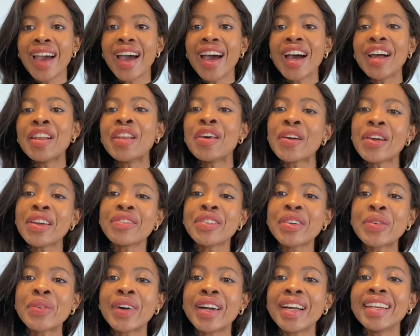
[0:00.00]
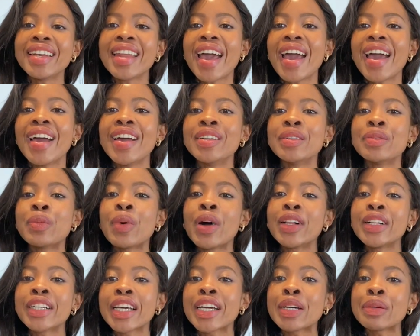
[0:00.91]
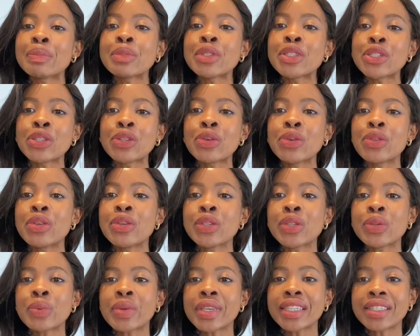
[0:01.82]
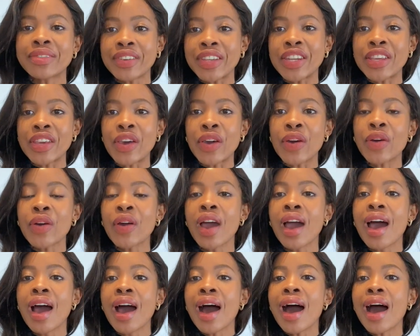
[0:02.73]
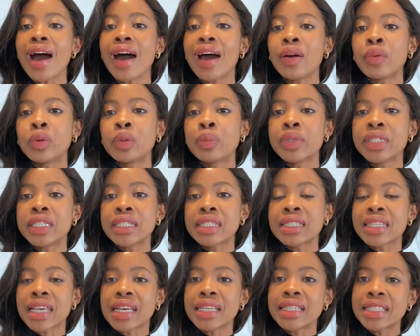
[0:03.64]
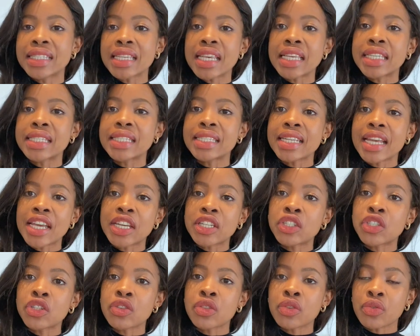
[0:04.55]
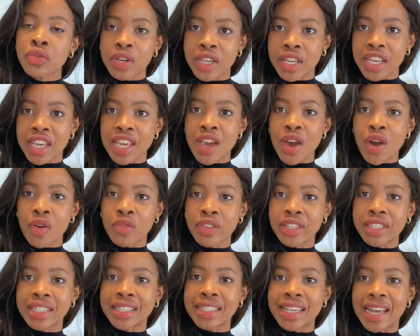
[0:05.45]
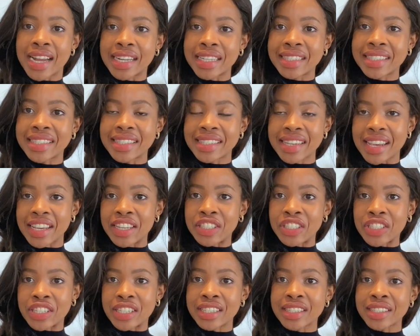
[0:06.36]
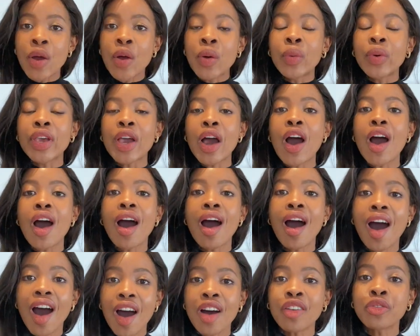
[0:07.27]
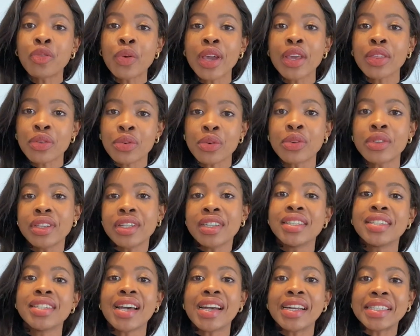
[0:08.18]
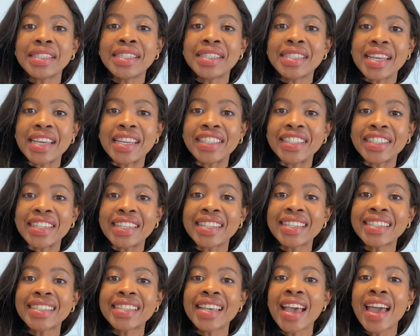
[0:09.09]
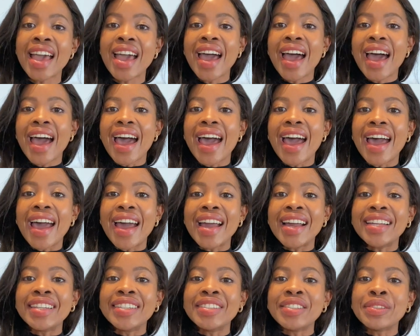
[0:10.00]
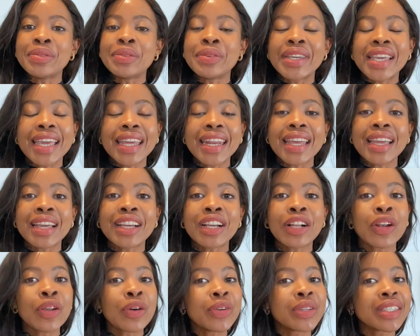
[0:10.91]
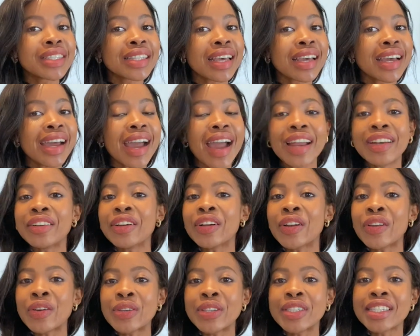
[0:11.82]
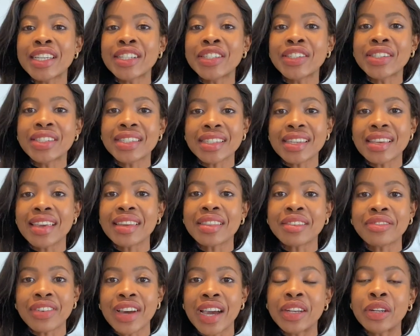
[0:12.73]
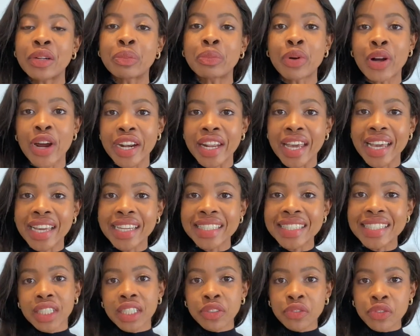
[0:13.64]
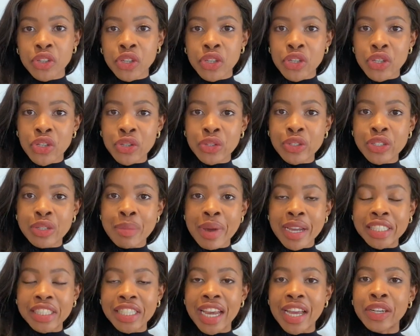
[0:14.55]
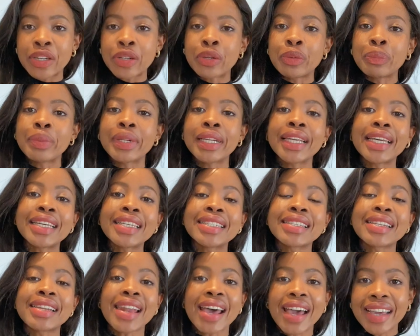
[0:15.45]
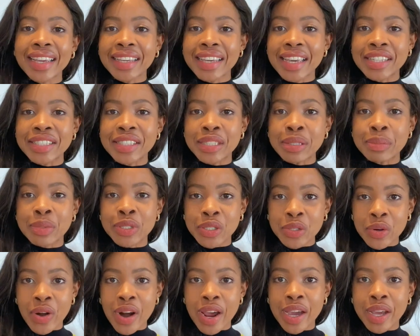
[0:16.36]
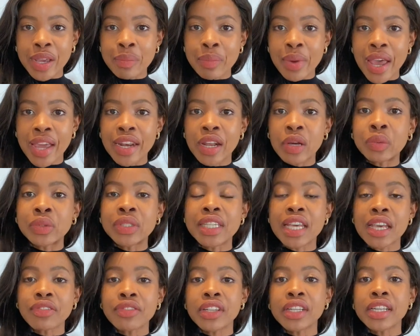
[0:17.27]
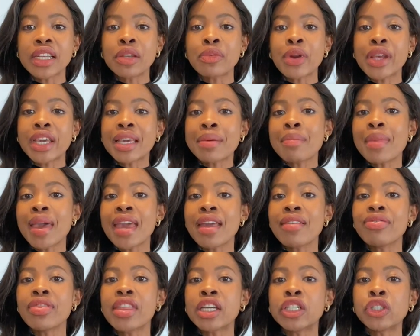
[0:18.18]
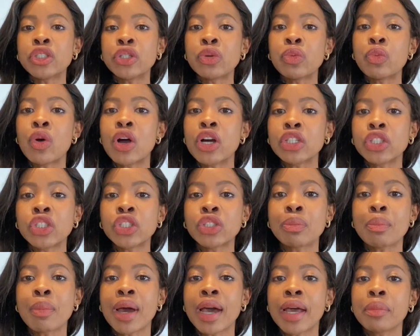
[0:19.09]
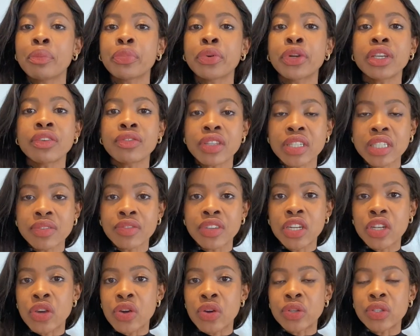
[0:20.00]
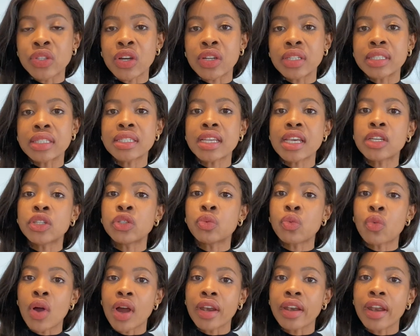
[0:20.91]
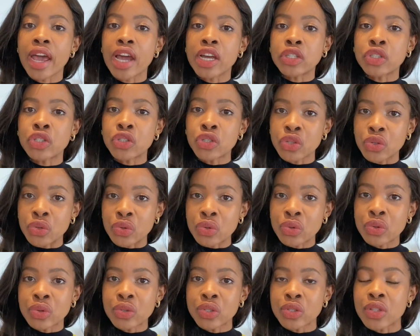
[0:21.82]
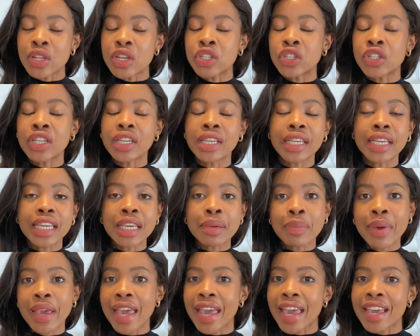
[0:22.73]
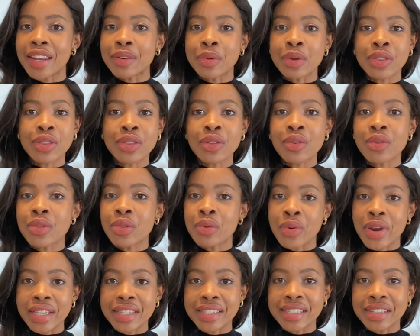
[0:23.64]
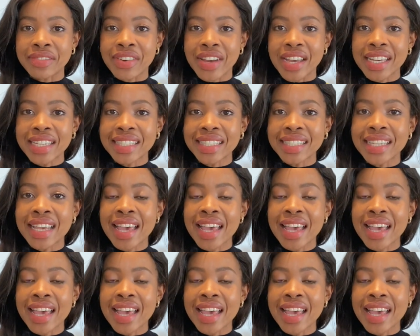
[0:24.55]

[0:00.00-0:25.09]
Hello everyone and welcome to this week's video. I will be discussing stage 3 of the design stages. We are halfway through the design stages and we're getting closer and closer to seeing the final product. If you're new to my channel, please like and subscribe, and I will definitely recommend that you watch my previous videos on stage 1 and 2 so that you can keep ahead with the rest of us.